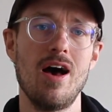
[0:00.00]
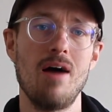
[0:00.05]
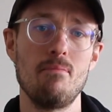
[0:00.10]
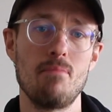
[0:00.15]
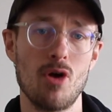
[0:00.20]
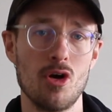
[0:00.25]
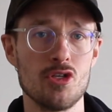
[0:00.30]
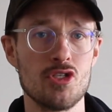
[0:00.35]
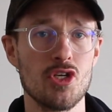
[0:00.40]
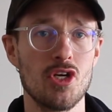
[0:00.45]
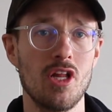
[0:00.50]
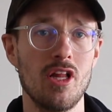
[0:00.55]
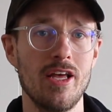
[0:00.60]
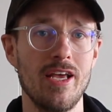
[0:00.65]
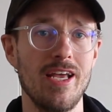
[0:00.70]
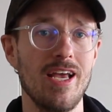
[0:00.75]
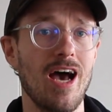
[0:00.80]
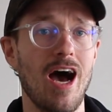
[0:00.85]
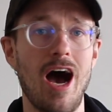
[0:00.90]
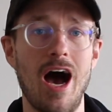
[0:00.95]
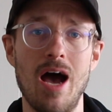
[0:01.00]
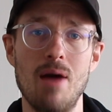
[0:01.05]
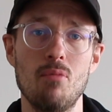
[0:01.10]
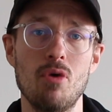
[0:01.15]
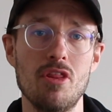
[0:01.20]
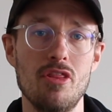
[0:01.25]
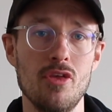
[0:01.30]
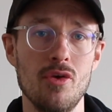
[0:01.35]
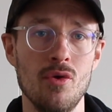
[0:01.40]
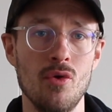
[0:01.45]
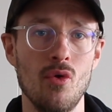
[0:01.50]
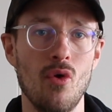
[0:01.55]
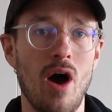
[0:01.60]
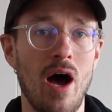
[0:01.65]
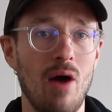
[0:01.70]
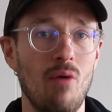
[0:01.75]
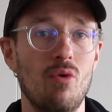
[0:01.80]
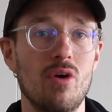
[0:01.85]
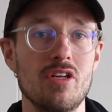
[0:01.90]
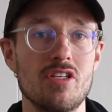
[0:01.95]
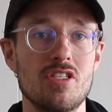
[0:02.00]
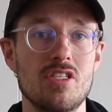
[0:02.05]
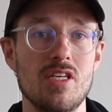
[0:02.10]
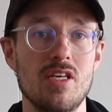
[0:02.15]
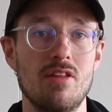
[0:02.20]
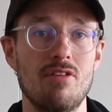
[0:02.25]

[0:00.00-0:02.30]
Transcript: Personally, I'm with you. I want to see